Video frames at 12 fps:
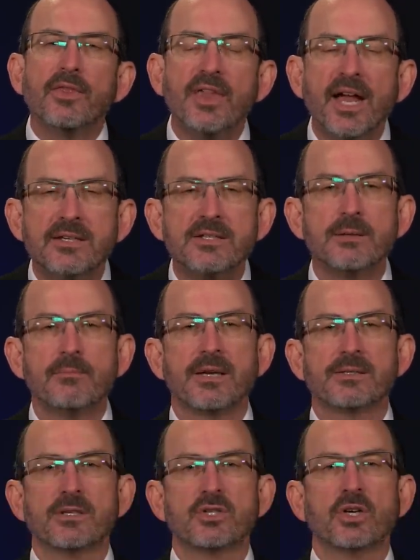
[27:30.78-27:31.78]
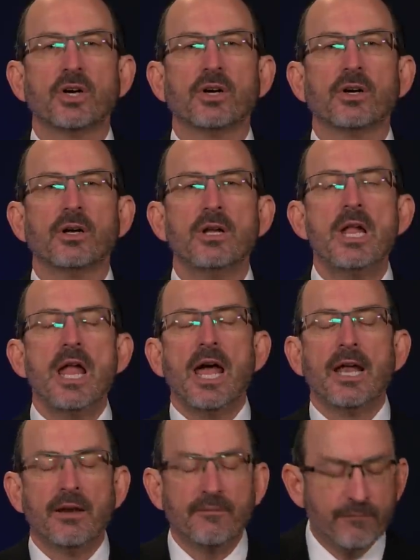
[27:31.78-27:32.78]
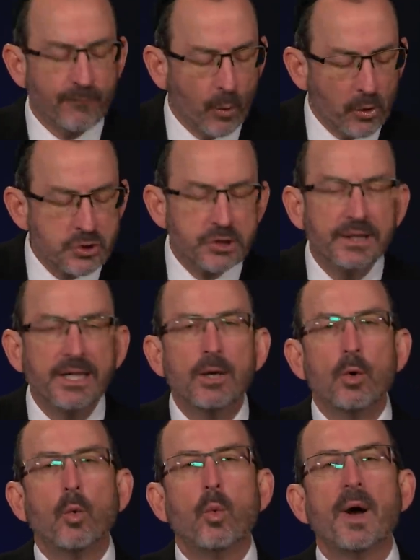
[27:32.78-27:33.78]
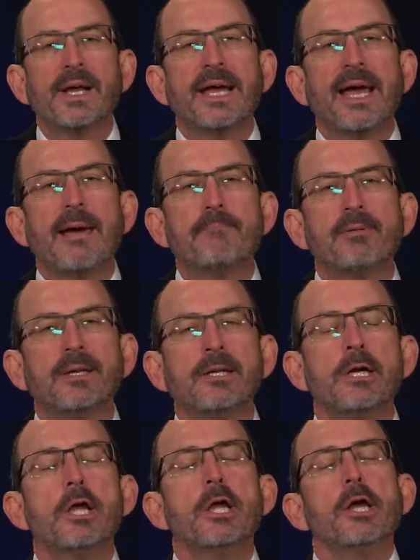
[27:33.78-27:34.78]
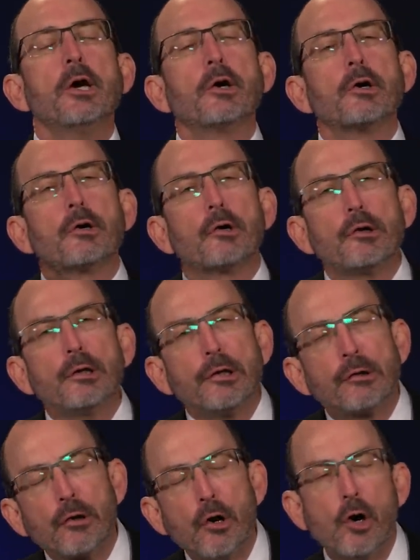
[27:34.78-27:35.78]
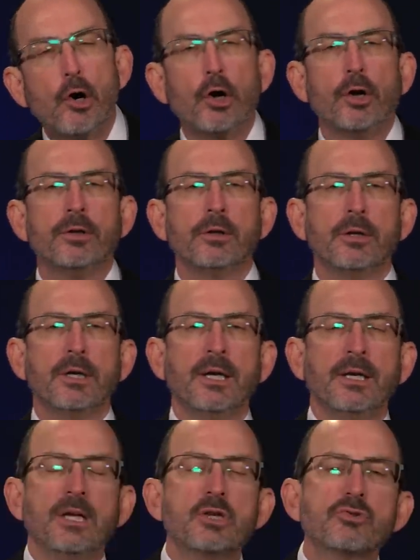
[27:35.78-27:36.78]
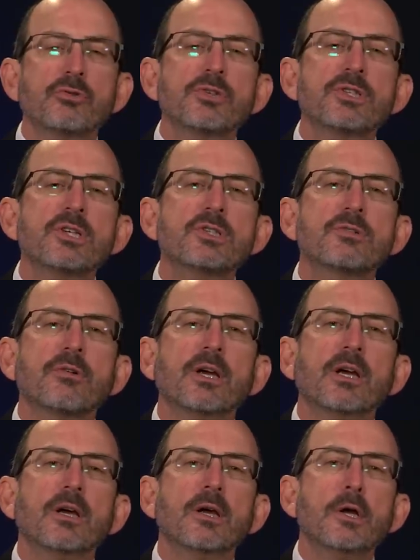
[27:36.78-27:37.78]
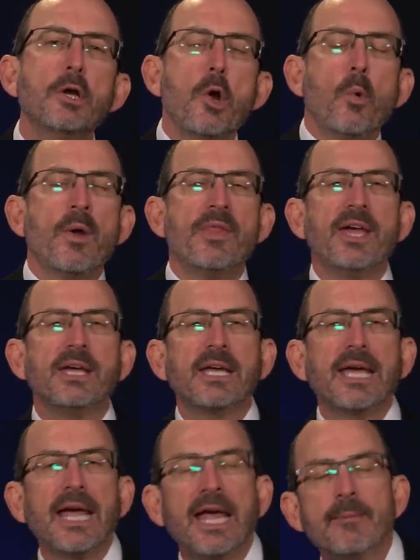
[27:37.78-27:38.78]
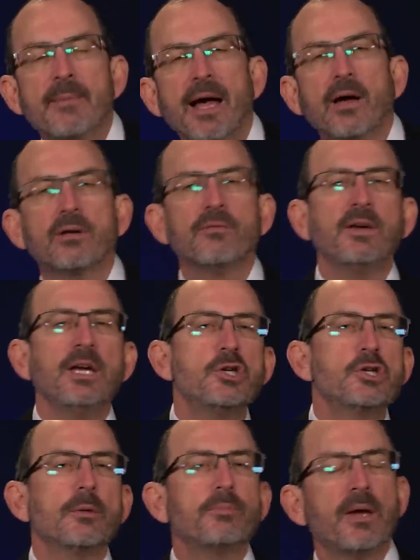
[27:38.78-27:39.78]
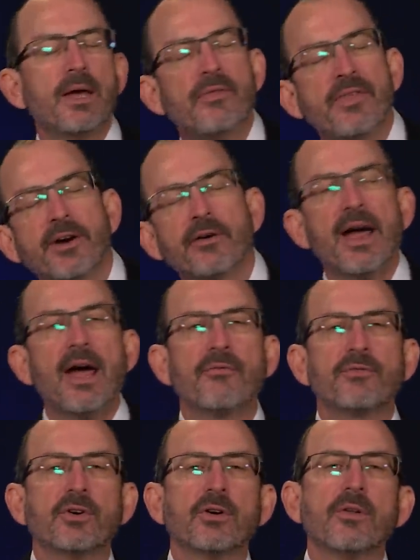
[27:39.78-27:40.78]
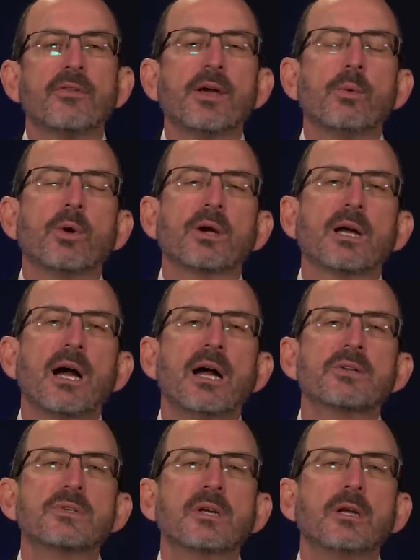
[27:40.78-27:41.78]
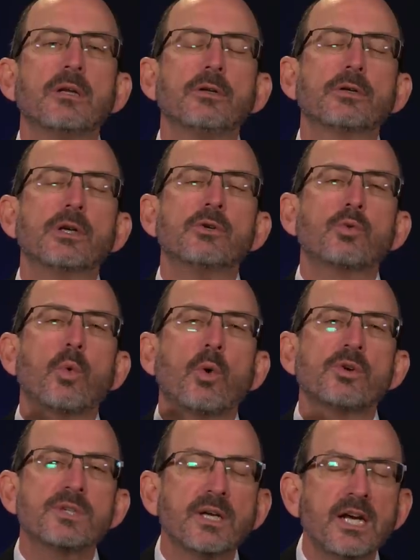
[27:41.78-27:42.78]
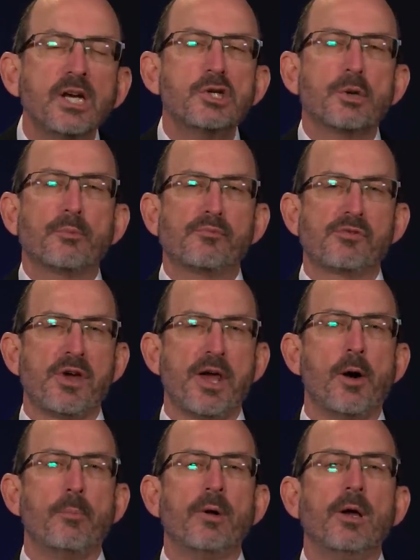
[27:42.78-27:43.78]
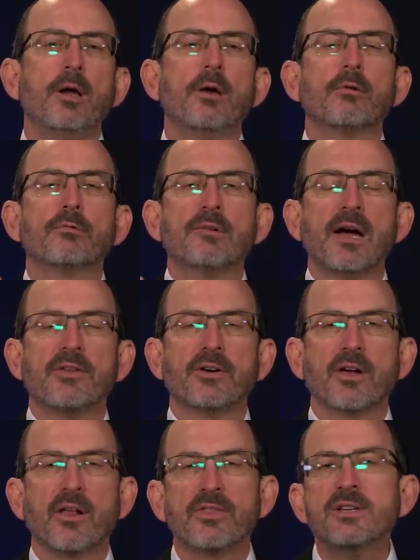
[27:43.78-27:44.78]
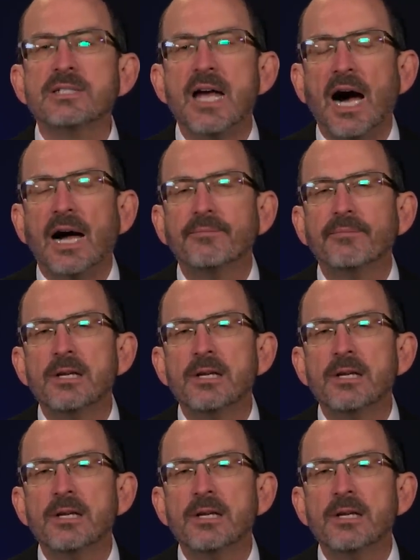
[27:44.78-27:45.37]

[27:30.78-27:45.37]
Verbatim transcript: That's the message here. And unfortunately, what happened earlier on in Israel's history when they came out of Egypt, and thereafter they were constantly looking towards Egypt to help rather than God.